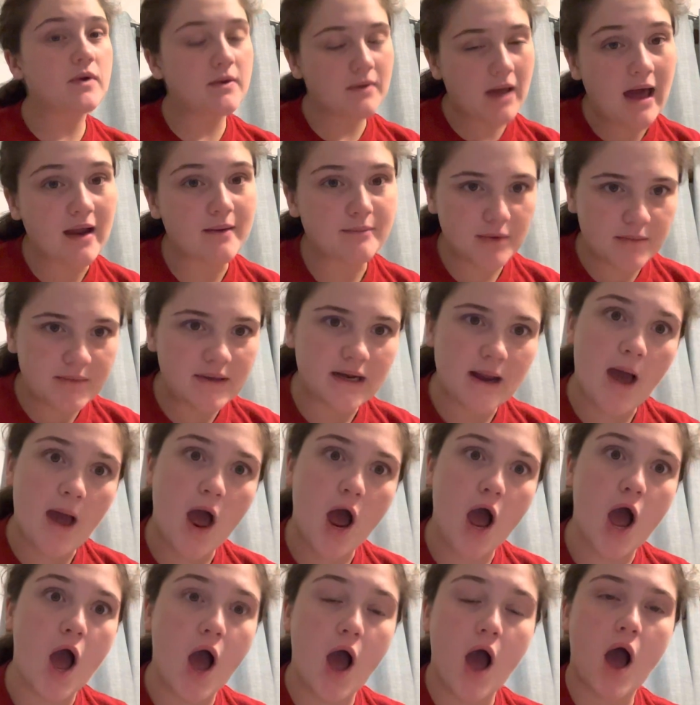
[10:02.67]
would have had to put me in a
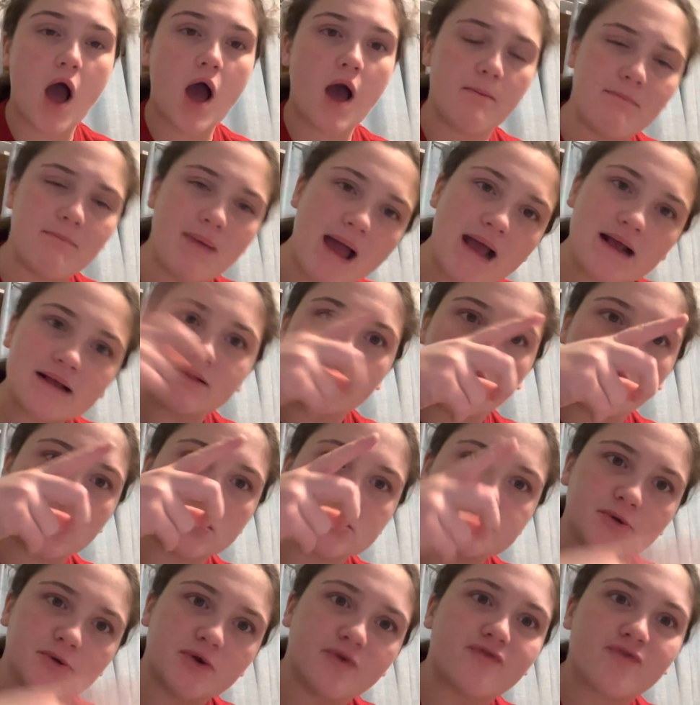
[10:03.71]
back in the
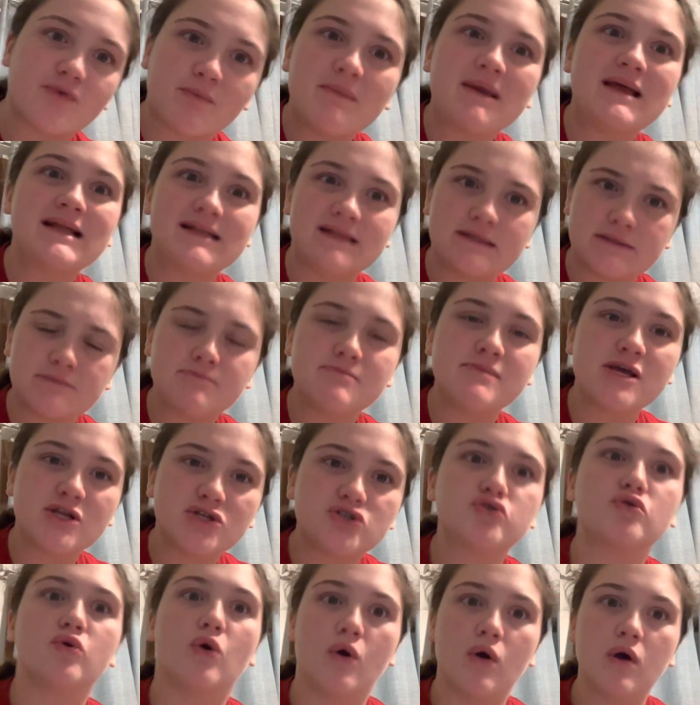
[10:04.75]
hospital for men
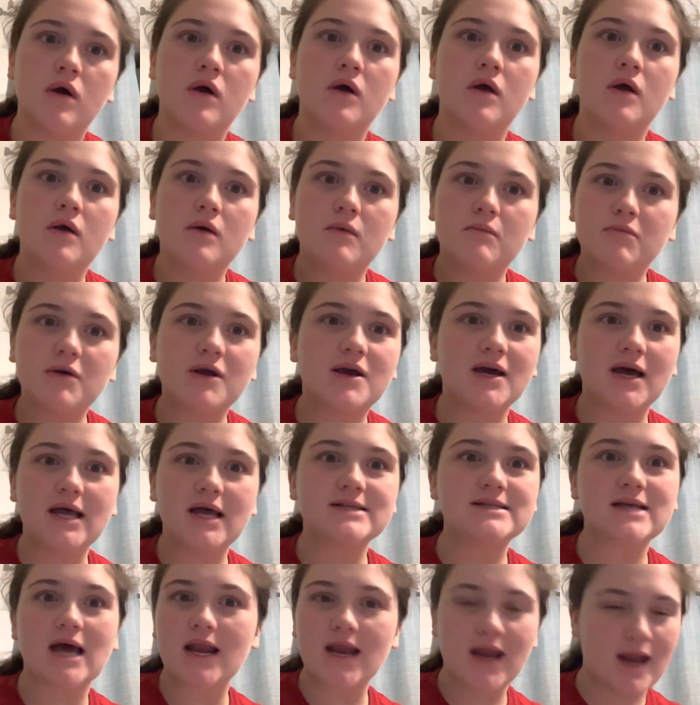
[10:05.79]
mental
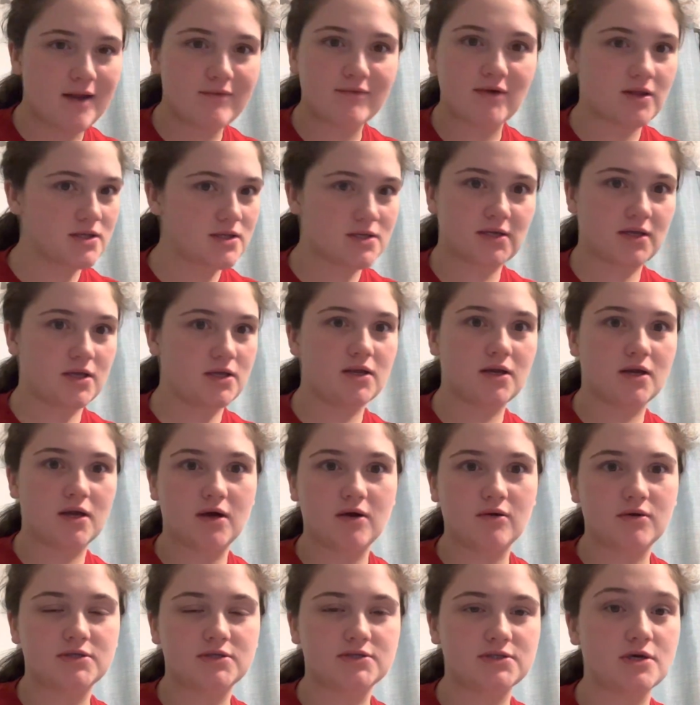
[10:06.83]
because I didn't have nothing, you
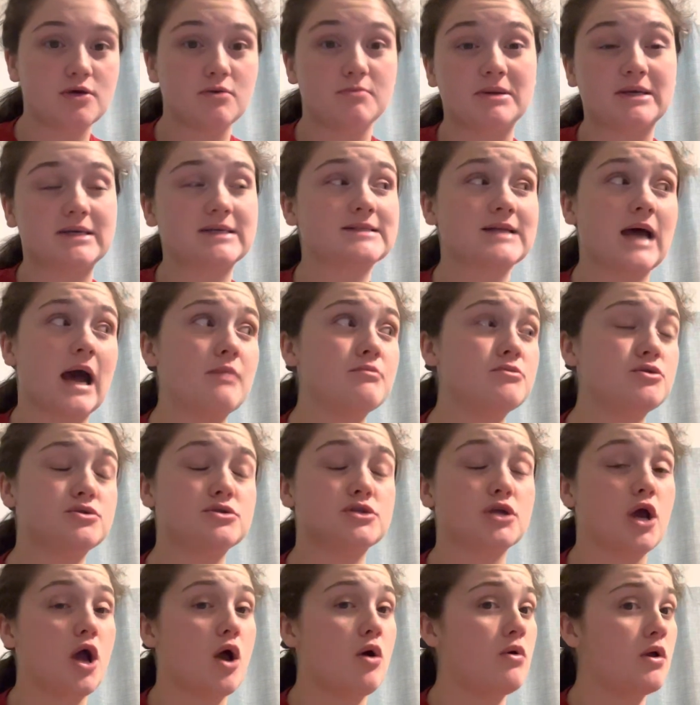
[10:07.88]
know, to do because I'm used
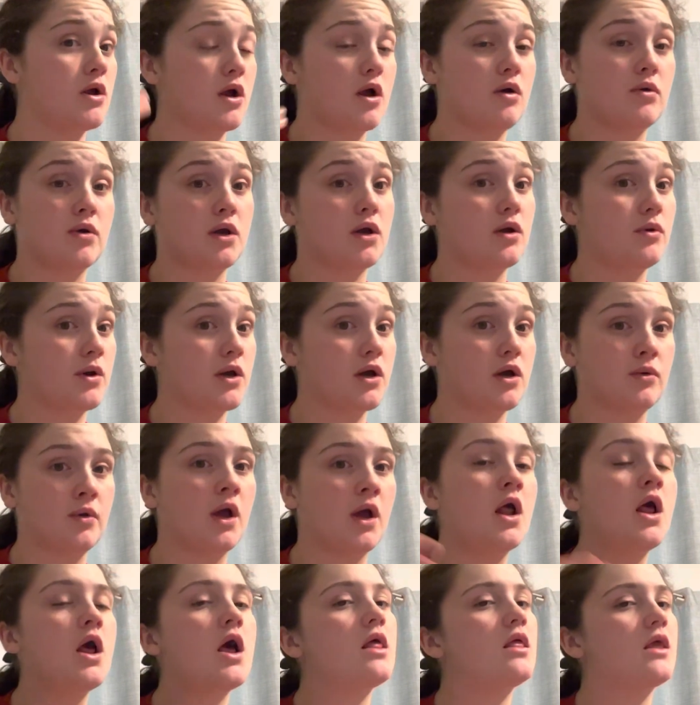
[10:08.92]
to going, going, going, going.
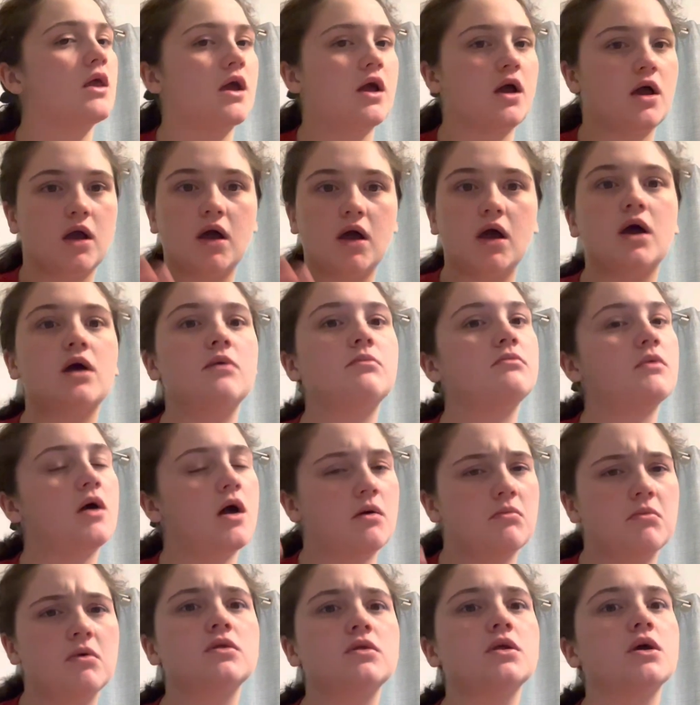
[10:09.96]
Like, I'm,
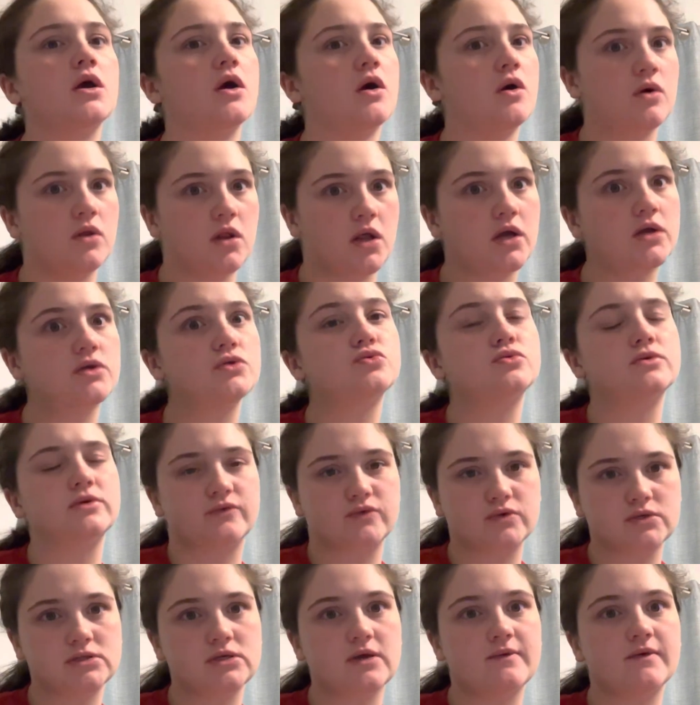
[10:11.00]
I'm on the go, like,
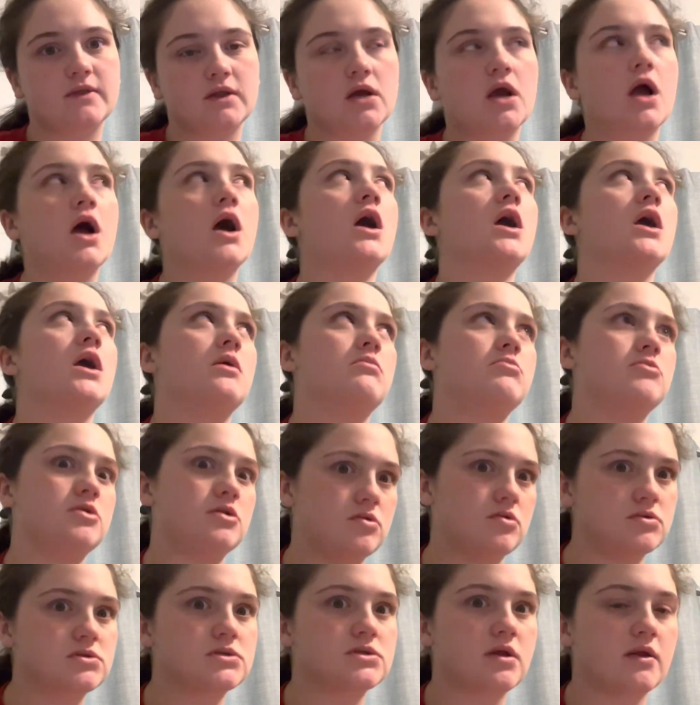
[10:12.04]
24-7. Like, I am
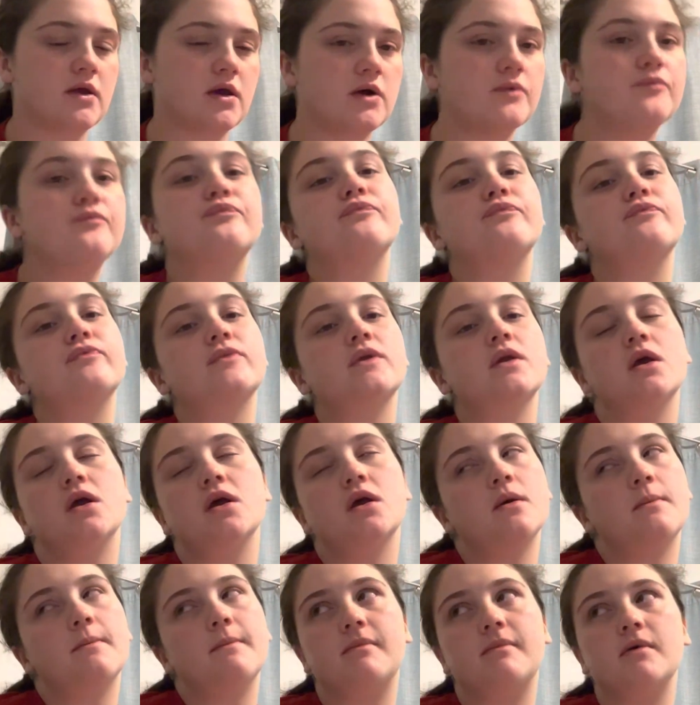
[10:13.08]
used to that.
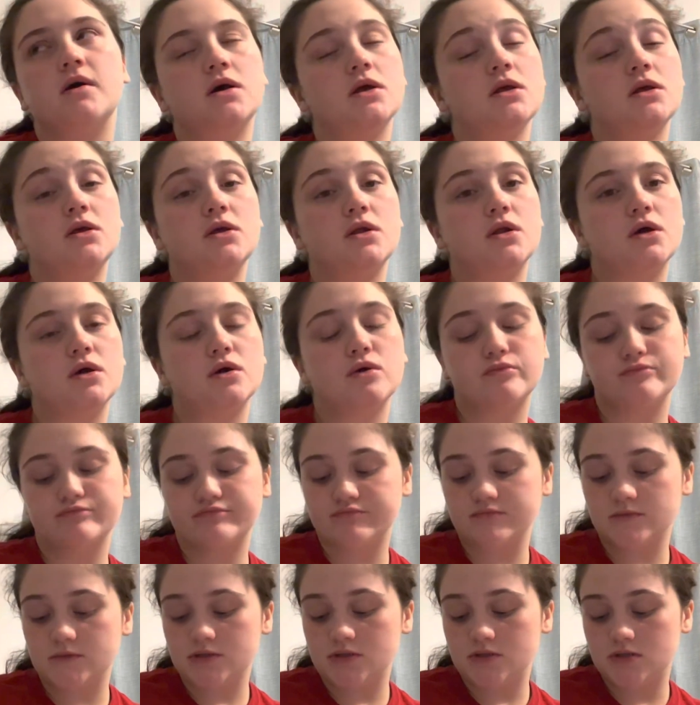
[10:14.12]
But, you know,
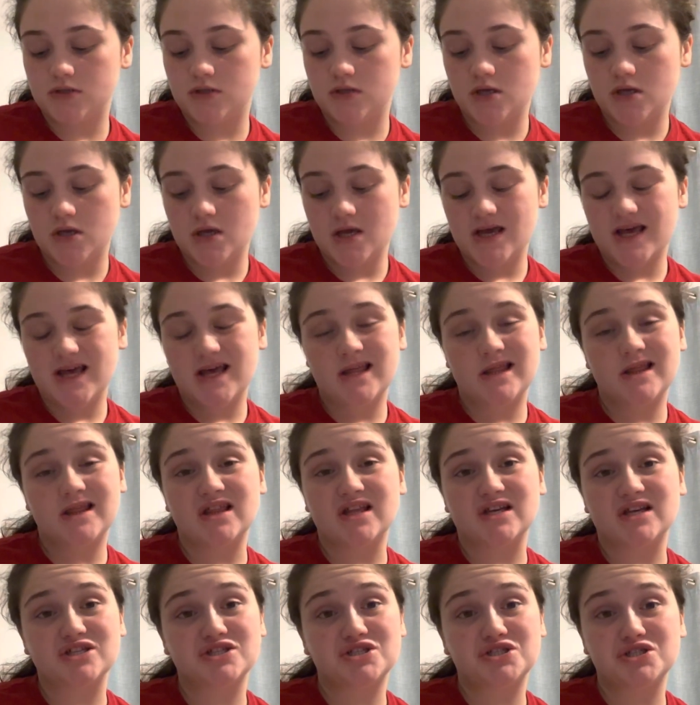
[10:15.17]

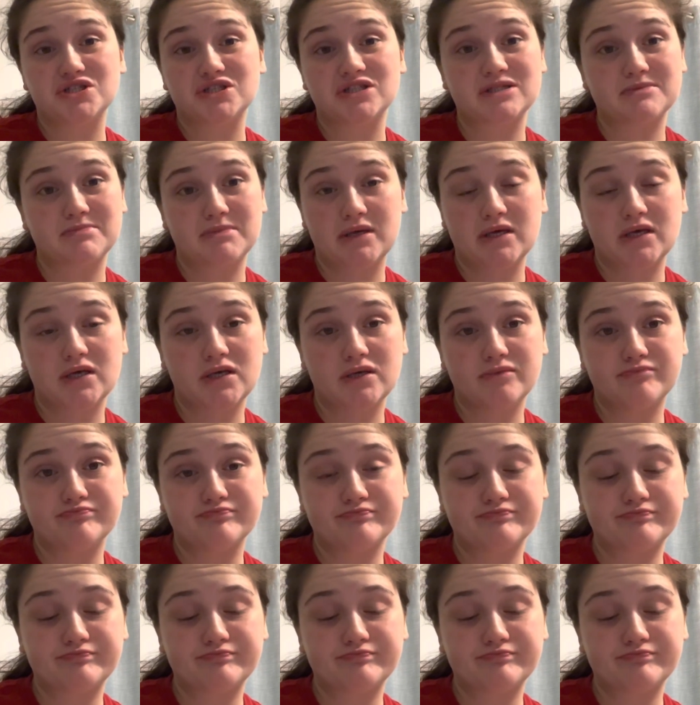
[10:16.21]
that's just me.